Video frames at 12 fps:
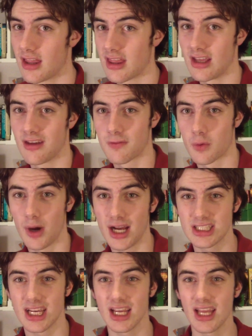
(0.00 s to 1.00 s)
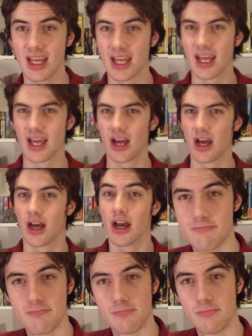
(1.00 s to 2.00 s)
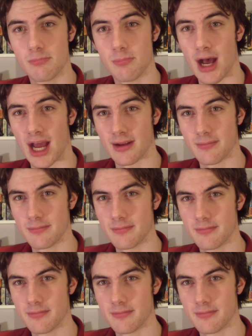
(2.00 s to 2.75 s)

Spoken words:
Thank you for watching. Bye.